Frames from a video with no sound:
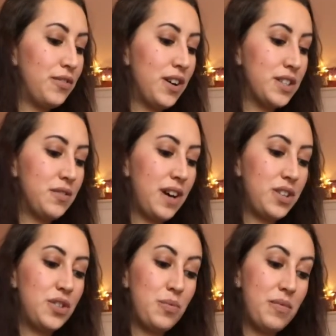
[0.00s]
fast
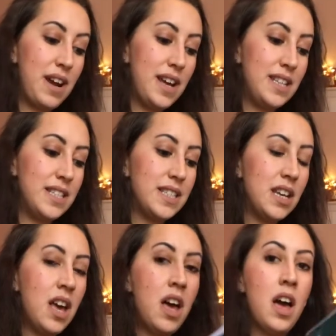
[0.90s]
fashion brand.
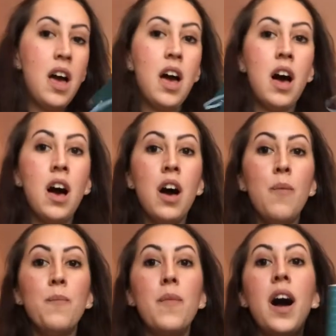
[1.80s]

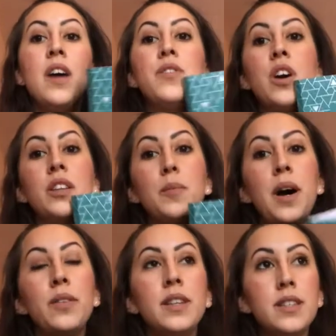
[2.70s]
I've talked
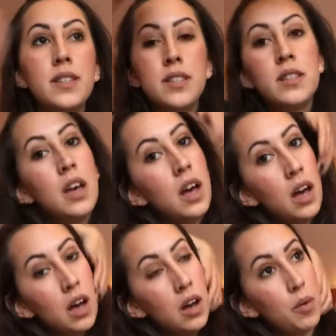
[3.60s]
about this
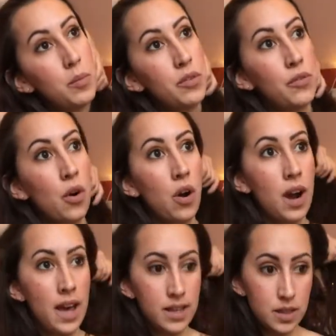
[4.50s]
before
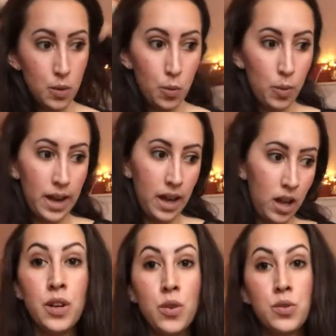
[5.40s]
as
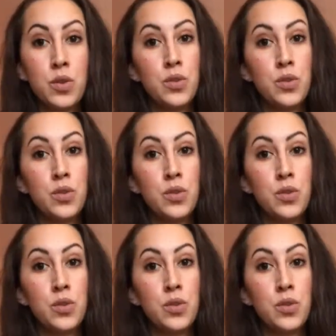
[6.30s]
well. I also